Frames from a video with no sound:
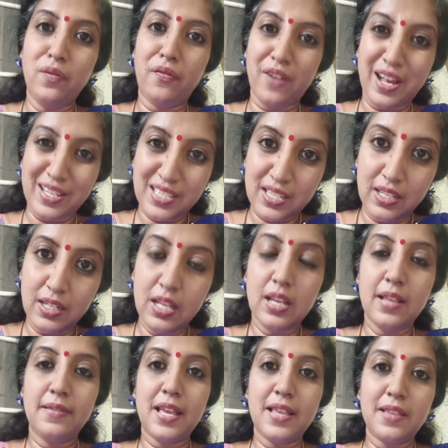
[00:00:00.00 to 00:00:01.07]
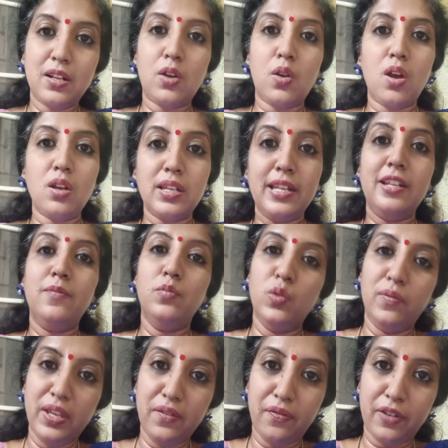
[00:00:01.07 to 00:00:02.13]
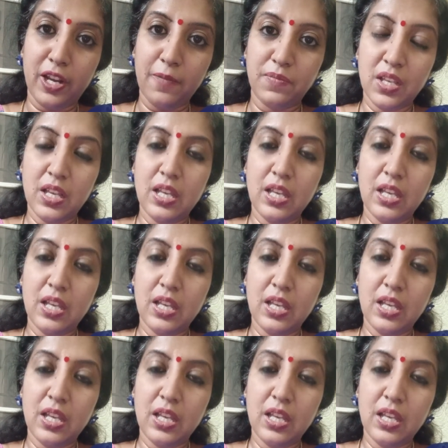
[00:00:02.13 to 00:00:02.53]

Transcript: faster than the clock in a moving frame.